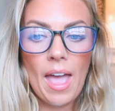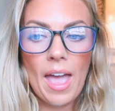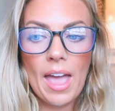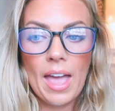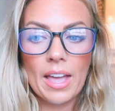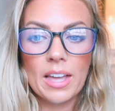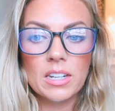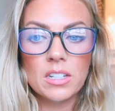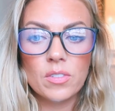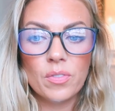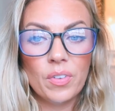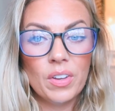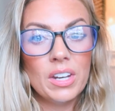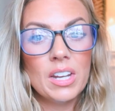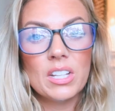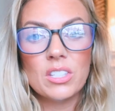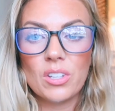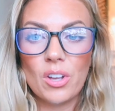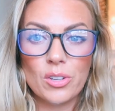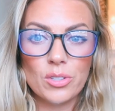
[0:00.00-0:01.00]
And
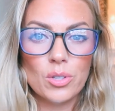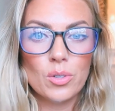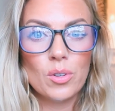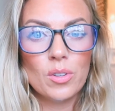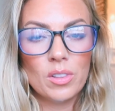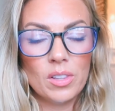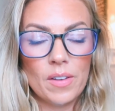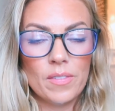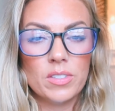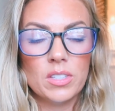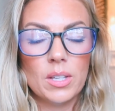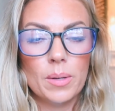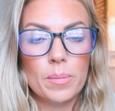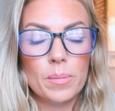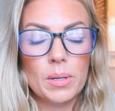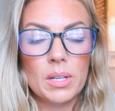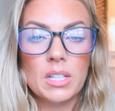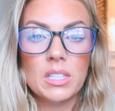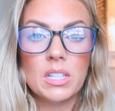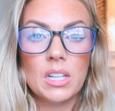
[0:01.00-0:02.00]
Phoenix also loves
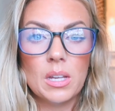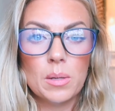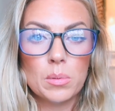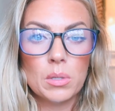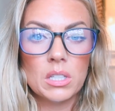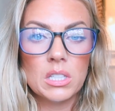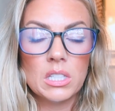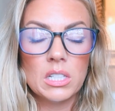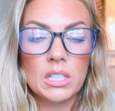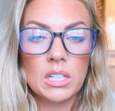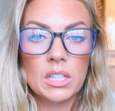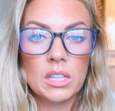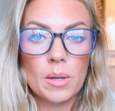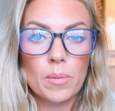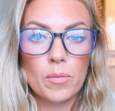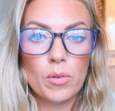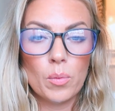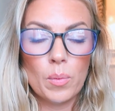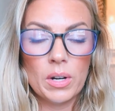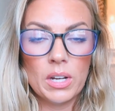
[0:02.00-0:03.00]
them because he keeps on stealing
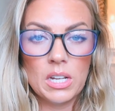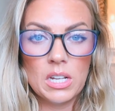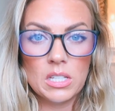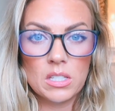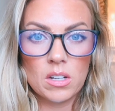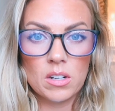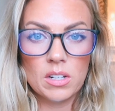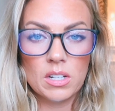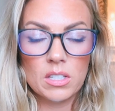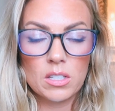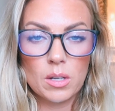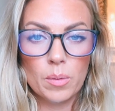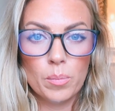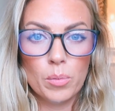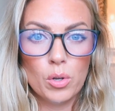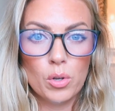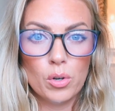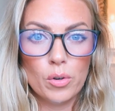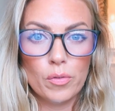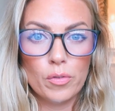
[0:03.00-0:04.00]
them for when he's on his
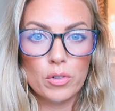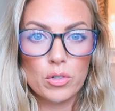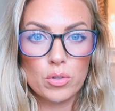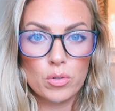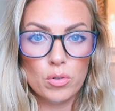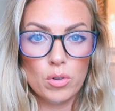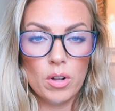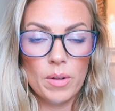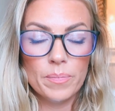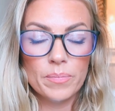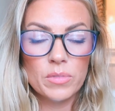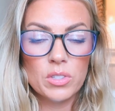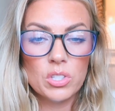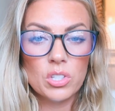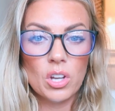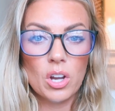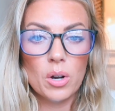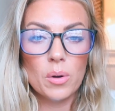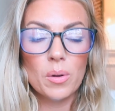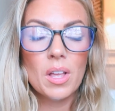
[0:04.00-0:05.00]
computer for school.
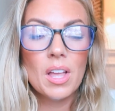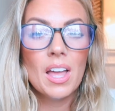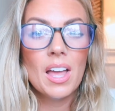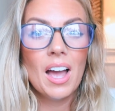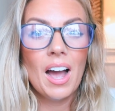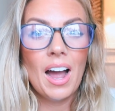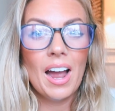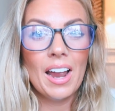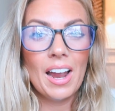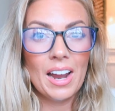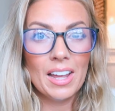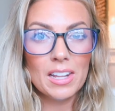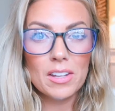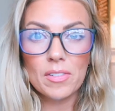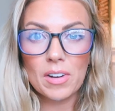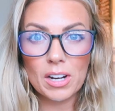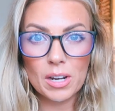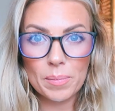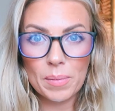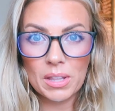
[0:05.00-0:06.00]
So I highly
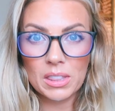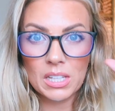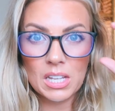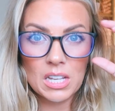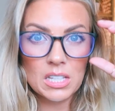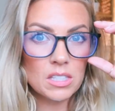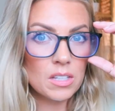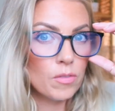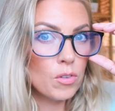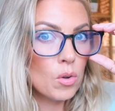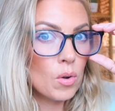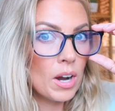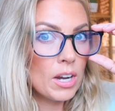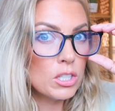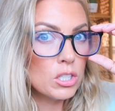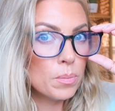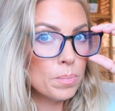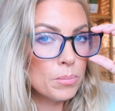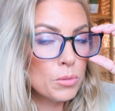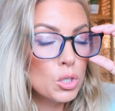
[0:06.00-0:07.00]
recommend these if you
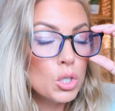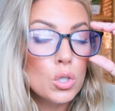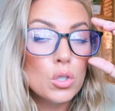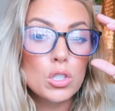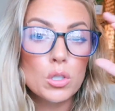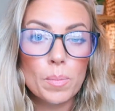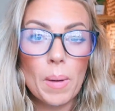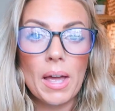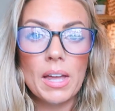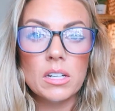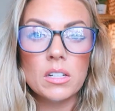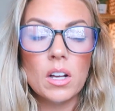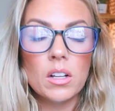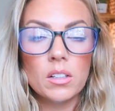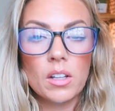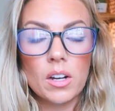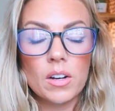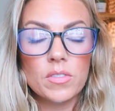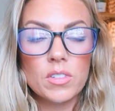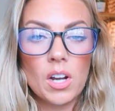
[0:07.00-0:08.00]
guys do spend a
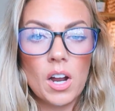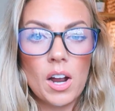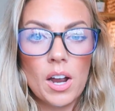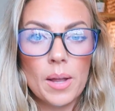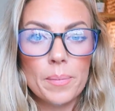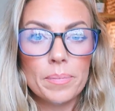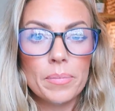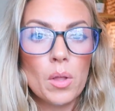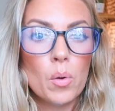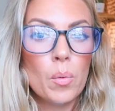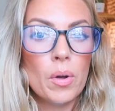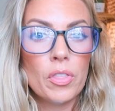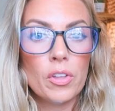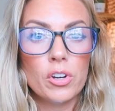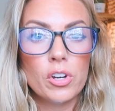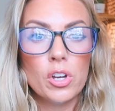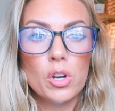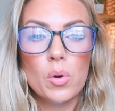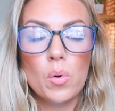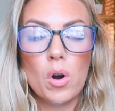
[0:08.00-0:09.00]
lot of time time, whether
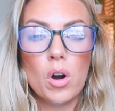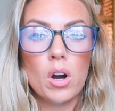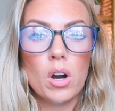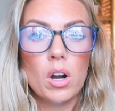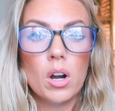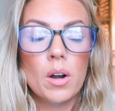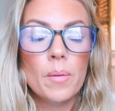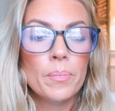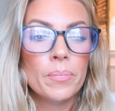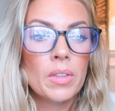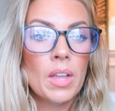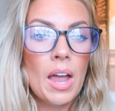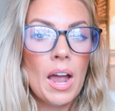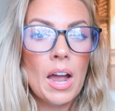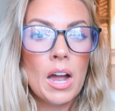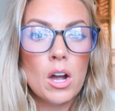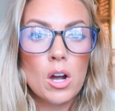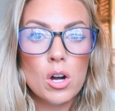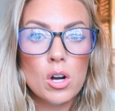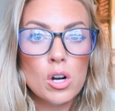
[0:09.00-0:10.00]
you are
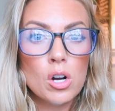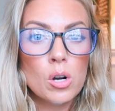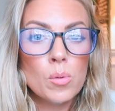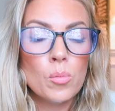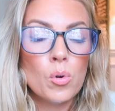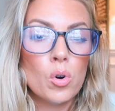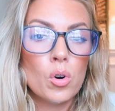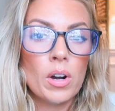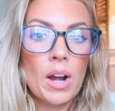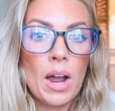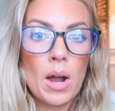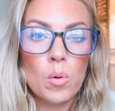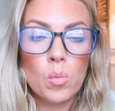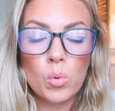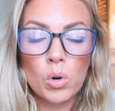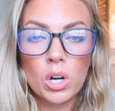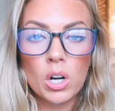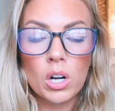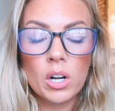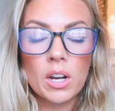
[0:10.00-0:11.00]
at home or at
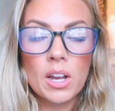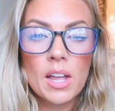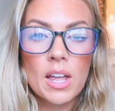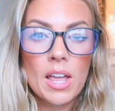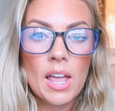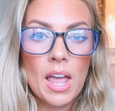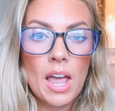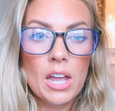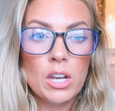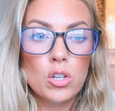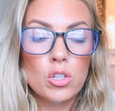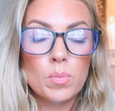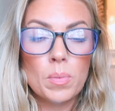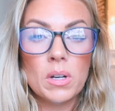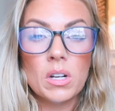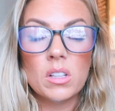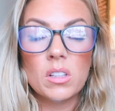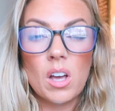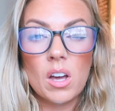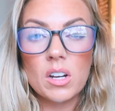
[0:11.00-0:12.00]
work and you
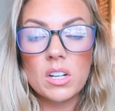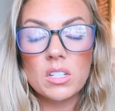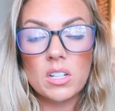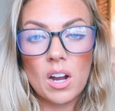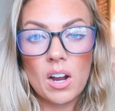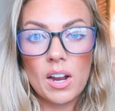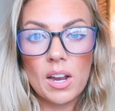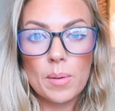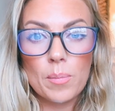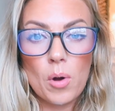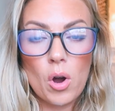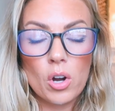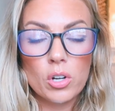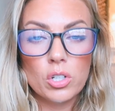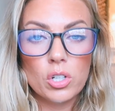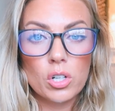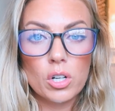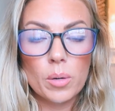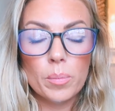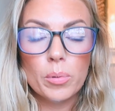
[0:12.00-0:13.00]
spend a lot of time on
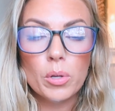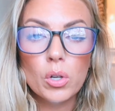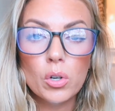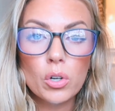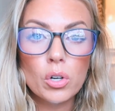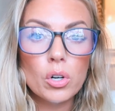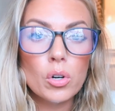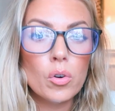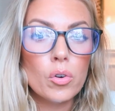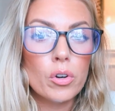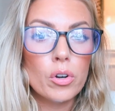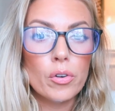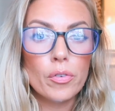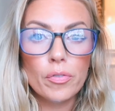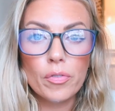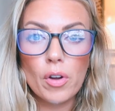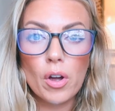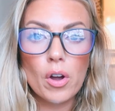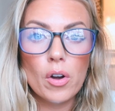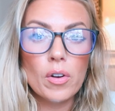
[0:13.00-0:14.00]
your computer or your
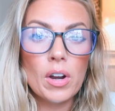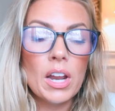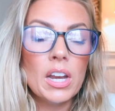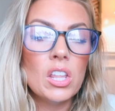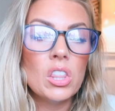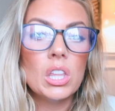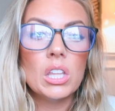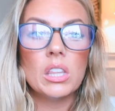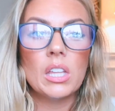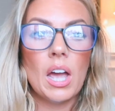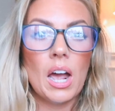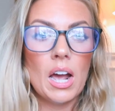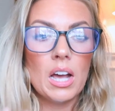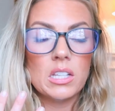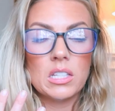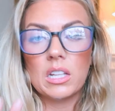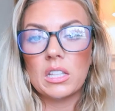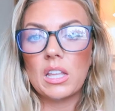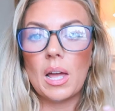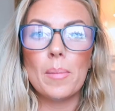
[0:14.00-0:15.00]
phone, anything that
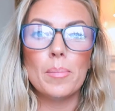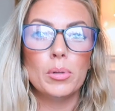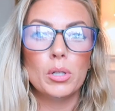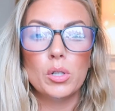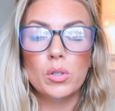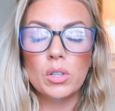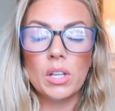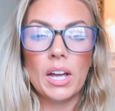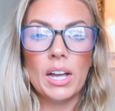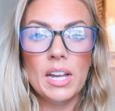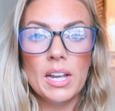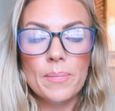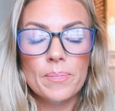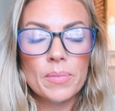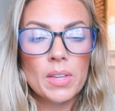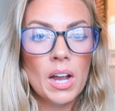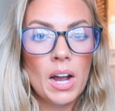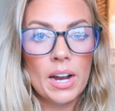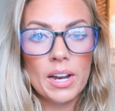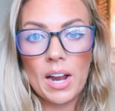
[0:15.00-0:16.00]
has like that blue
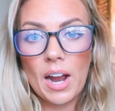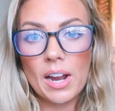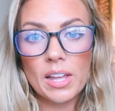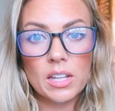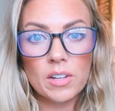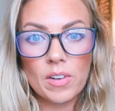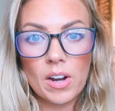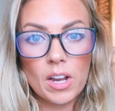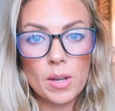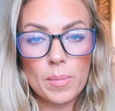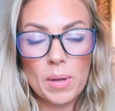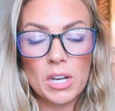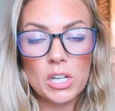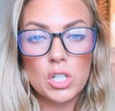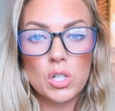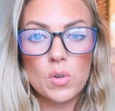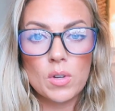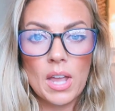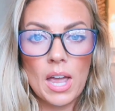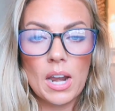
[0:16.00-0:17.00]
light, I highly
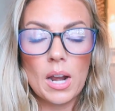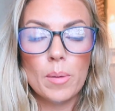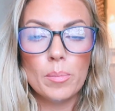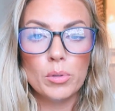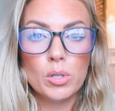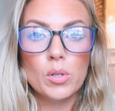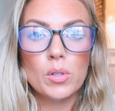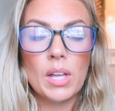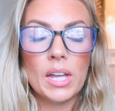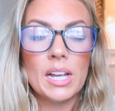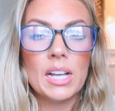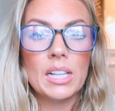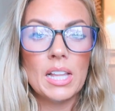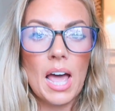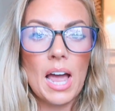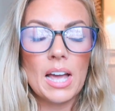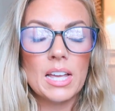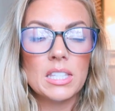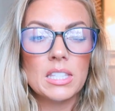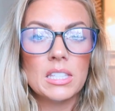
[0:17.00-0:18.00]
recommend you get a blue light
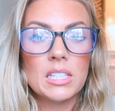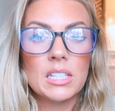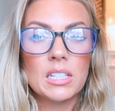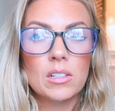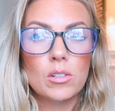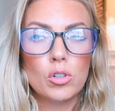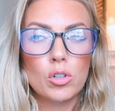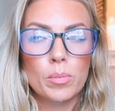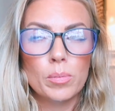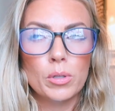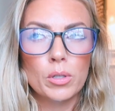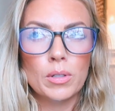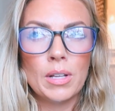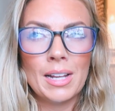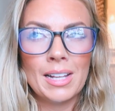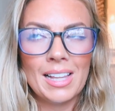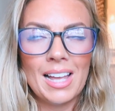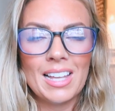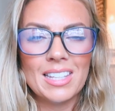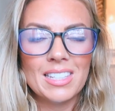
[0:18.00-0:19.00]
glass or blue
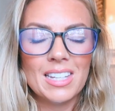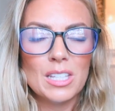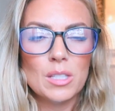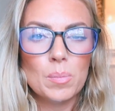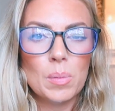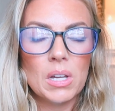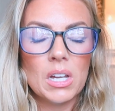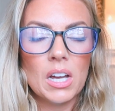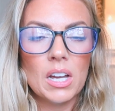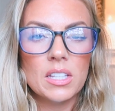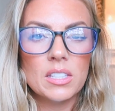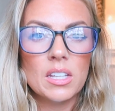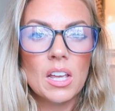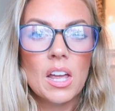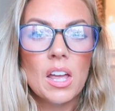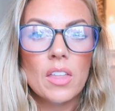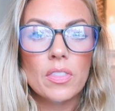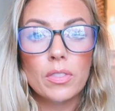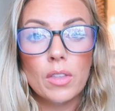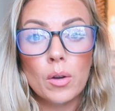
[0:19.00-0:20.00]
light glasses because
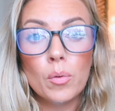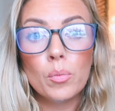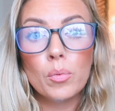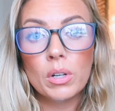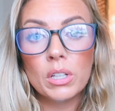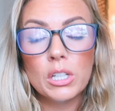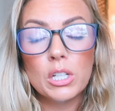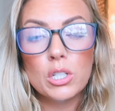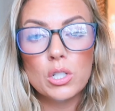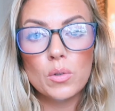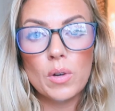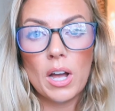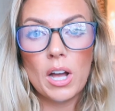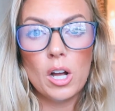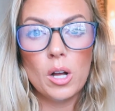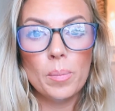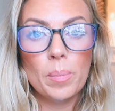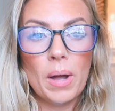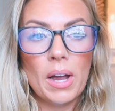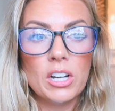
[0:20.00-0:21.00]
they really do
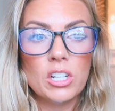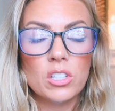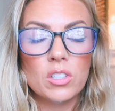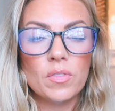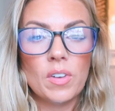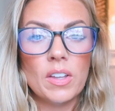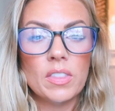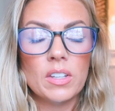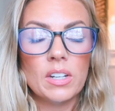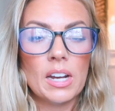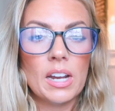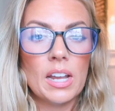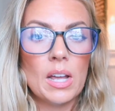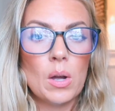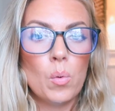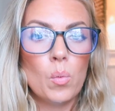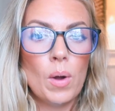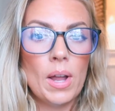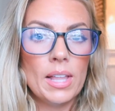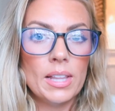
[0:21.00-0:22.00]
help. I just find that I
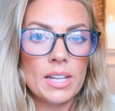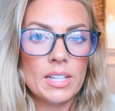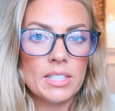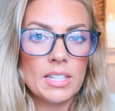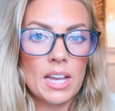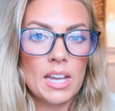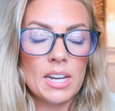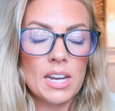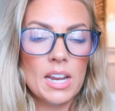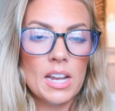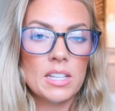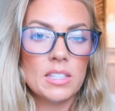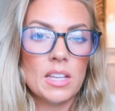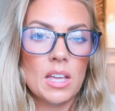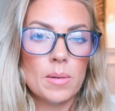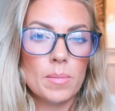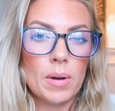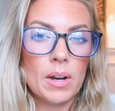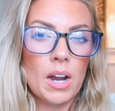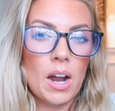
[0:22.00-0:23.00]
get way less headaches
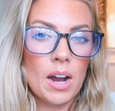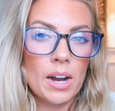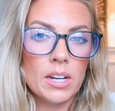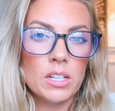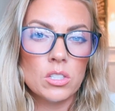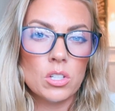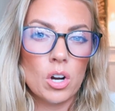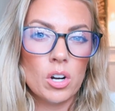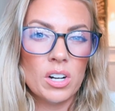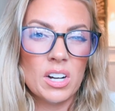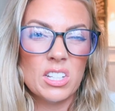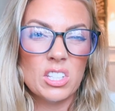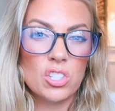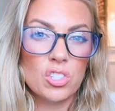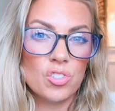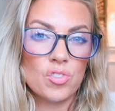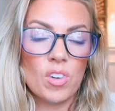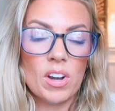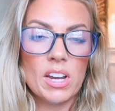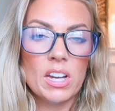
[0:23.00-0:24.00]
and my eyes aren't as
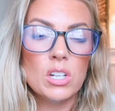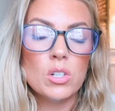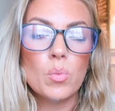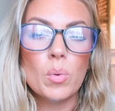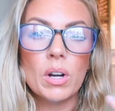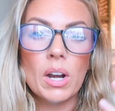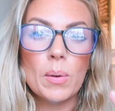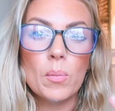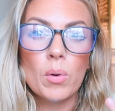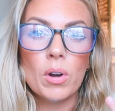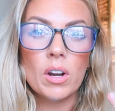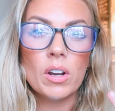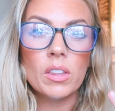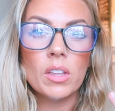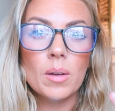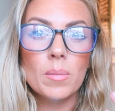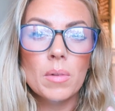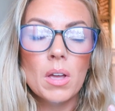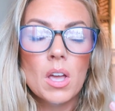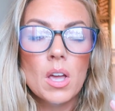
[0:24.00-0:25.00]
strained when I'm wearing
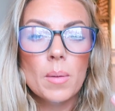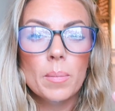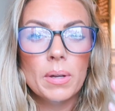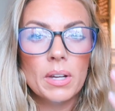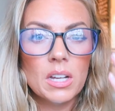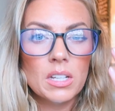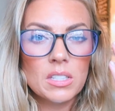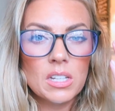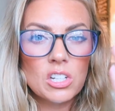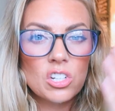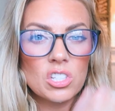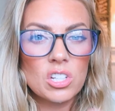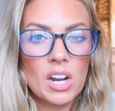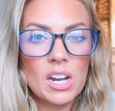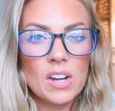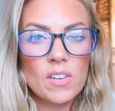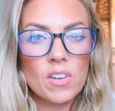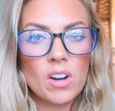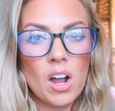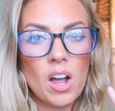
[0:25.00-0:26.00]
them because they just
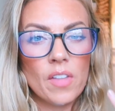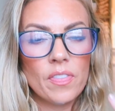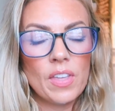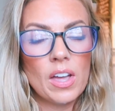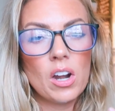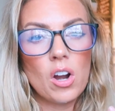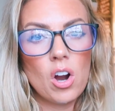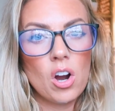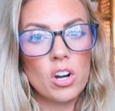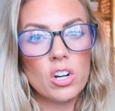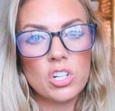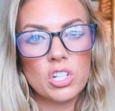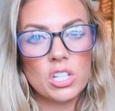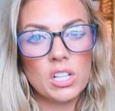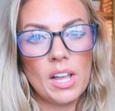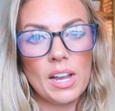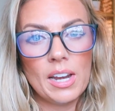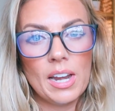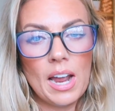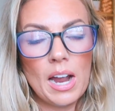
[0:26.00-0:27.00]
kind of cut that harsh
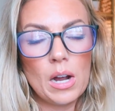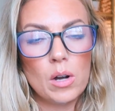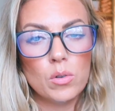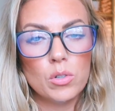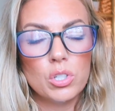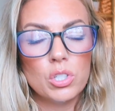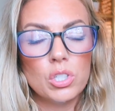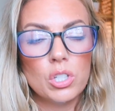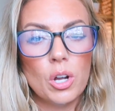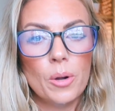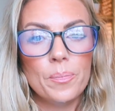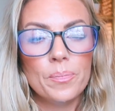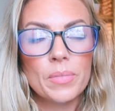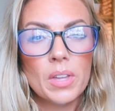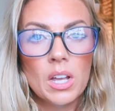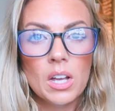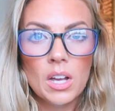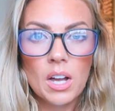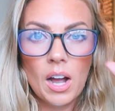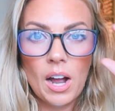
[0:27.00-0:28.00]
light out. So
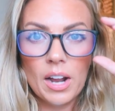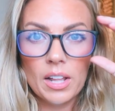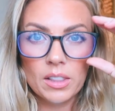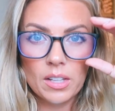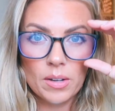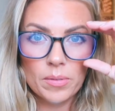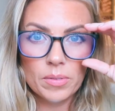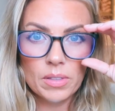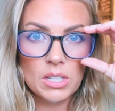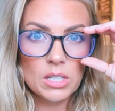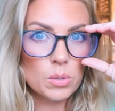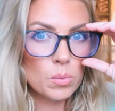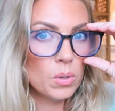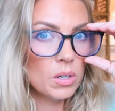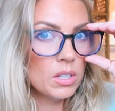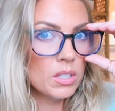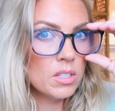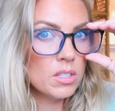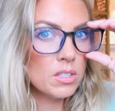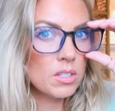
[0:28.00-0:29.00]
I love these
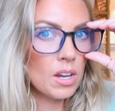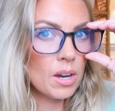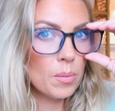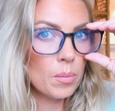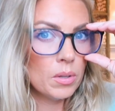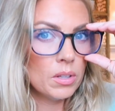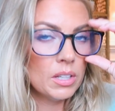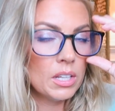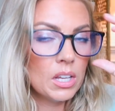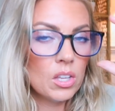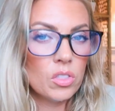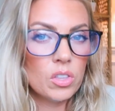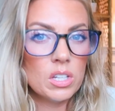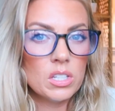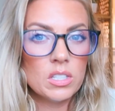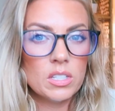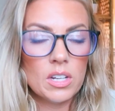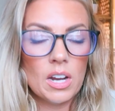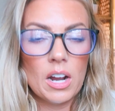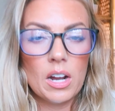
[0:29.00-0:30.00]
ones. I will link
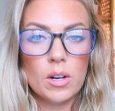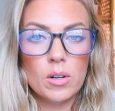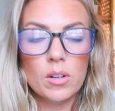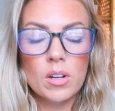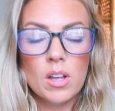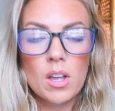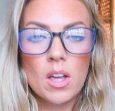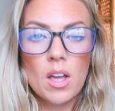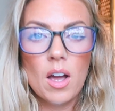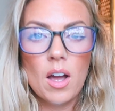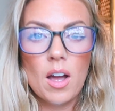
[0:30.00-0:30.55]
these down.